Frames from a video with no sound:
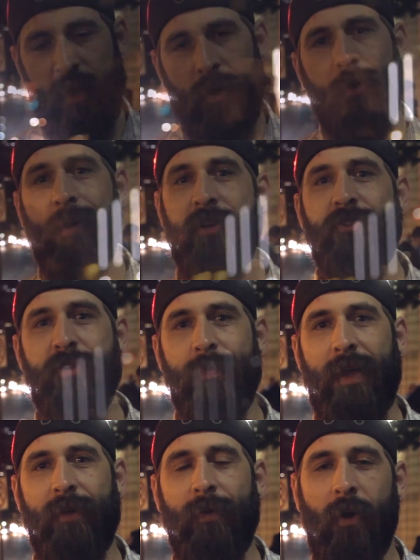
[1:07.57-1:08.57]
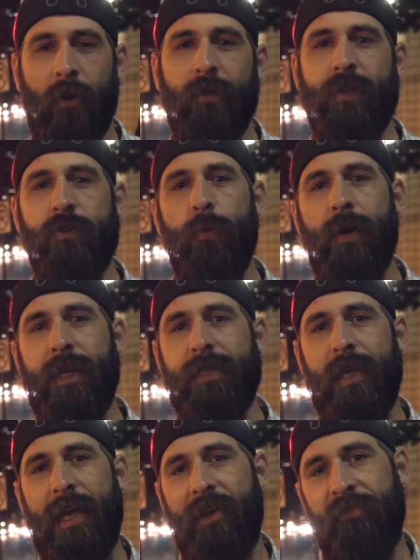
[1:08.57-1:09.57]
young Christian man in my early
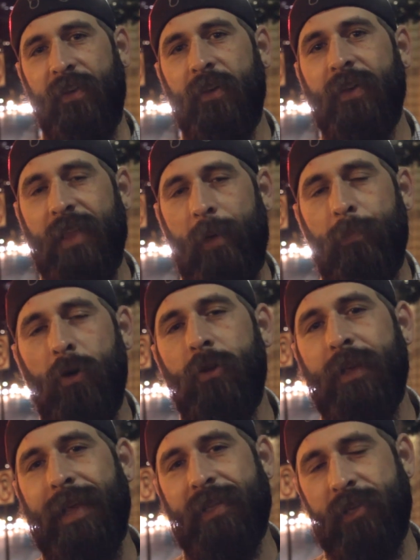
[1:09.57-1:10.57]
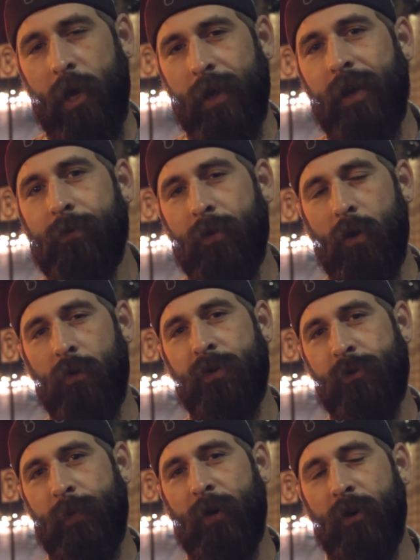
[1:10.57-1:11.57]
20s, feeling that pulling, that tugging of the Holy
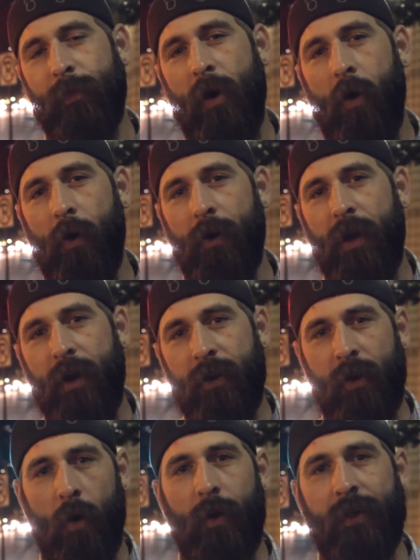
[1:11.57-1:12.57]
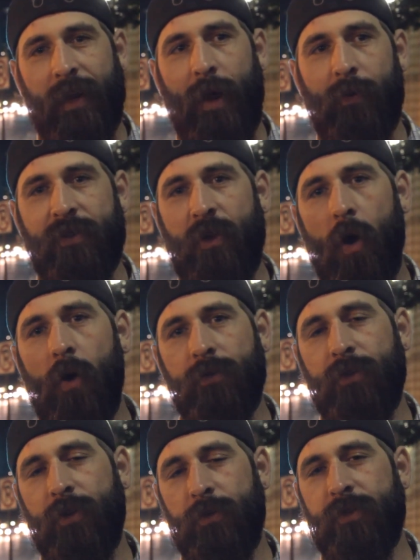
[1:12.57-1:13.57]
Spirit on my heart, knowing that I was called
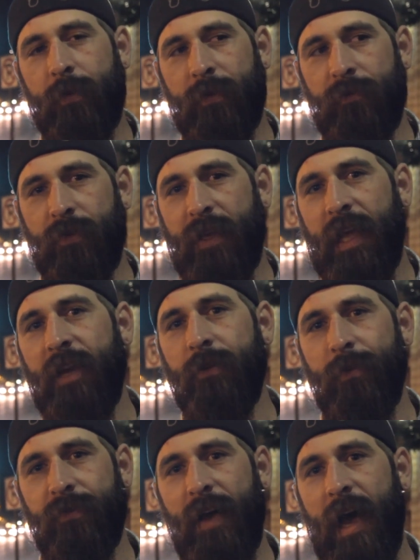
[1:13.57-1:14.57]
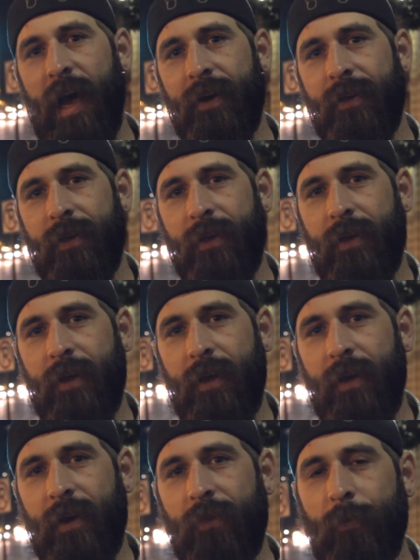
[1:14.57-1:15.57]
to do something for the kingdom of God.
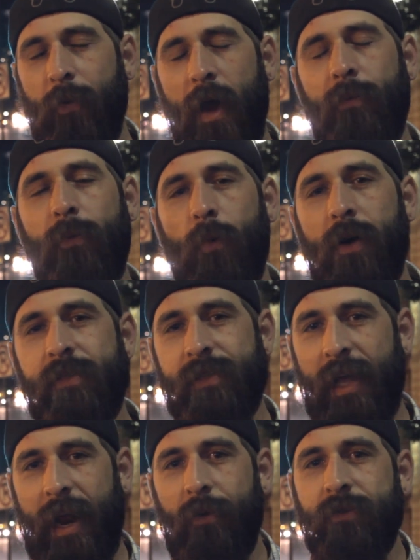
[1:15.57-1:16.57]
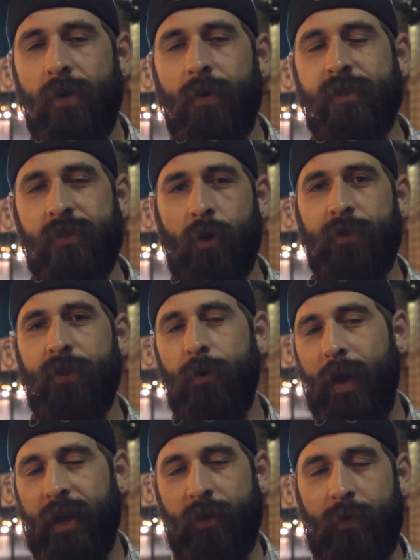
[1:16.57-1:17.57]
Now the problem was is that I was always told that you
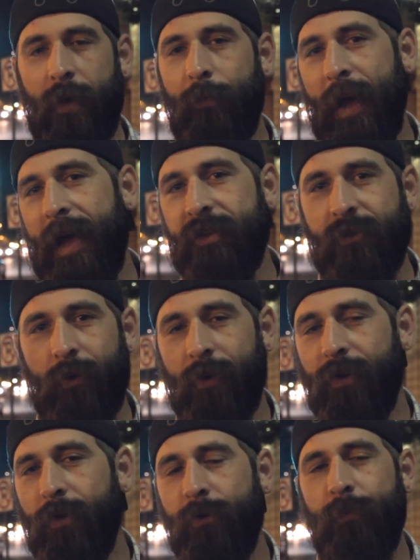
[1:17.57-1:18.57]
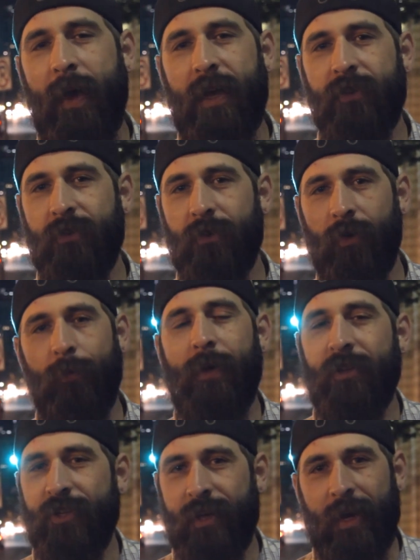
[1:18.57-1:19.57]
had to be a pastor or a youth pastor or a
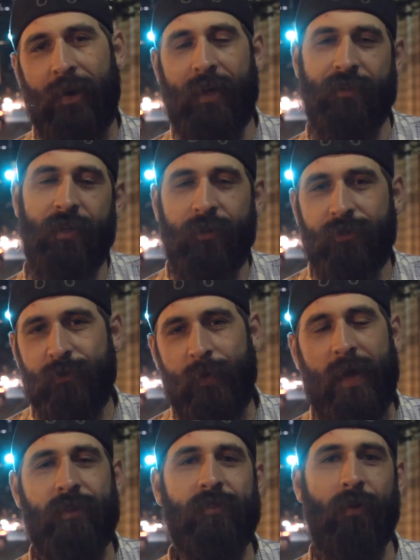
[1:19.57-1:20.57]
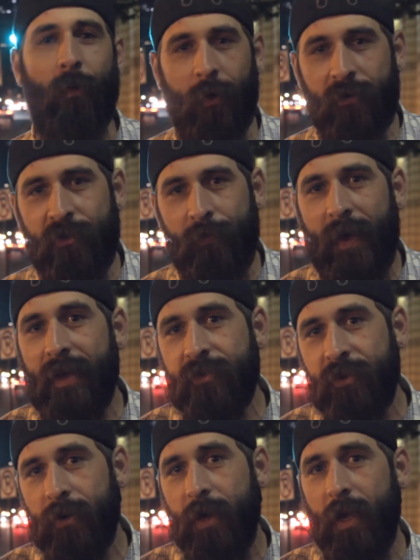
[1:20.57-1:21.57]
missionary, a children's pastor or a worship
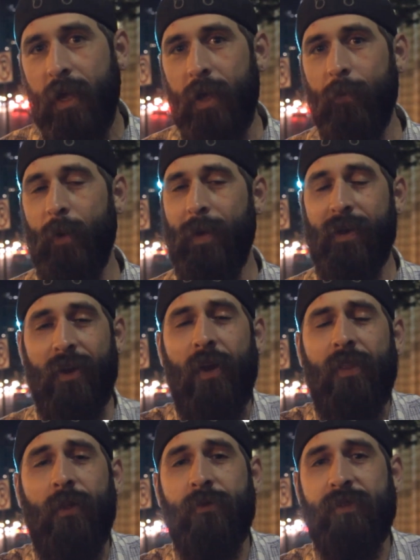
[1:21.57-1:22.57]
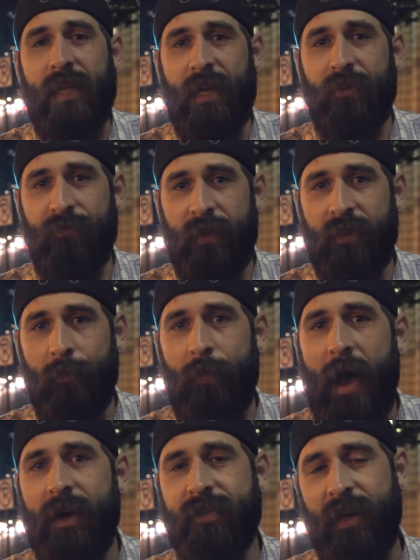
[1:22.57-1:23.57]
pastor. But man, none of those things fit the
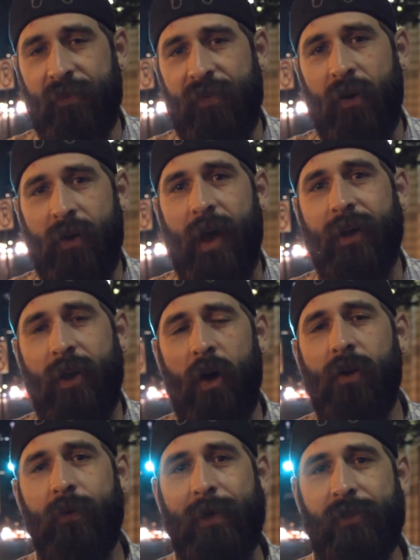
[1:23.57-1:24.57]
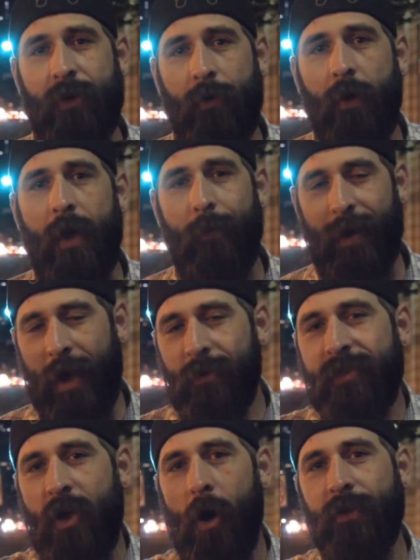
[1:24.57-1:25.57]
box that I felt God calling me to. And I was
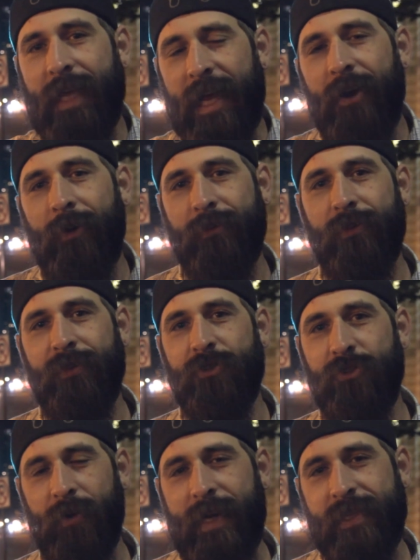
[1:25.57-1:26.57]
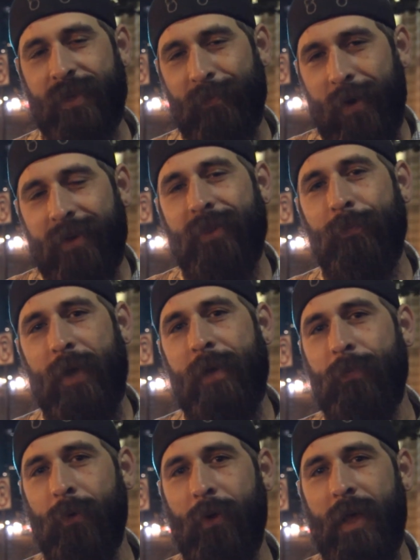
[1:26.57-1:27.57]
called here to the streets, among the
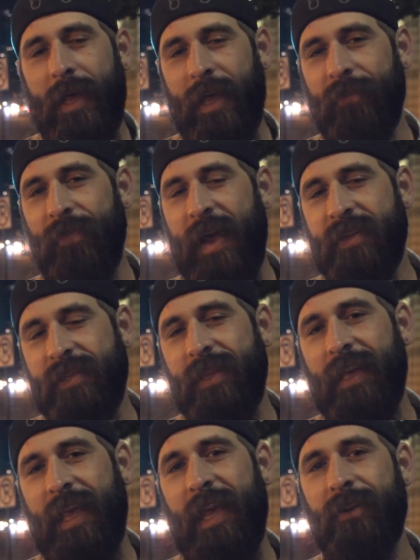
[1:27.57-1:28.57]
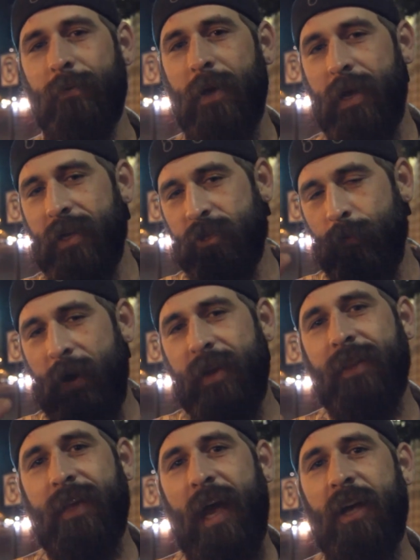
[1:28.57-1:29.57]
people, advancing the kingdom, spreading
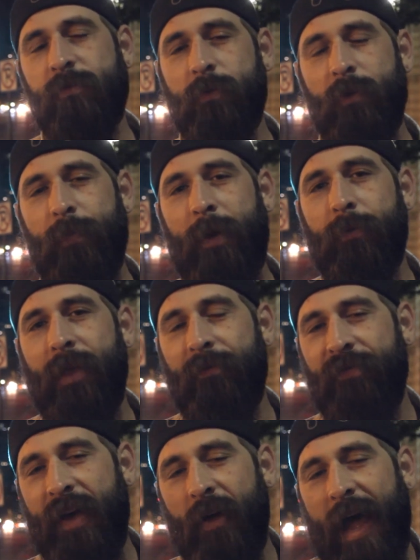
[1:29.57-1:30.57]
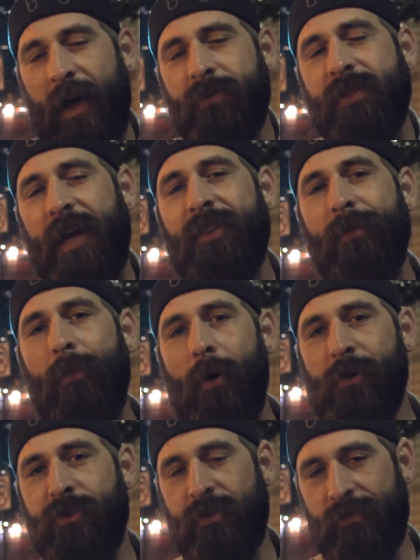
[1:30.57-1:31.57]
the gospel to people that fell outside the
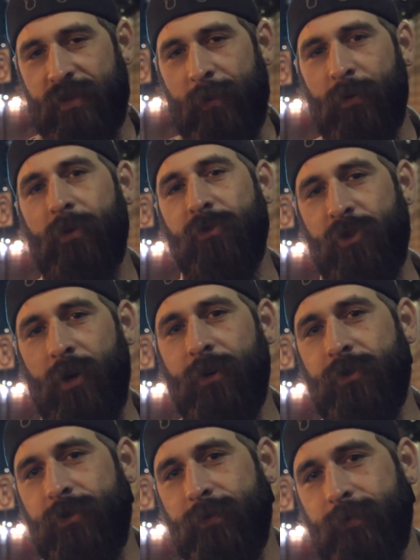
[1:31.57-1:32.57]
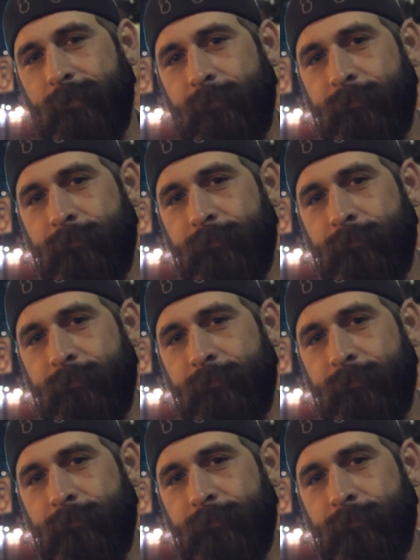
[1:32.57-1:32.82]
margins of typical church.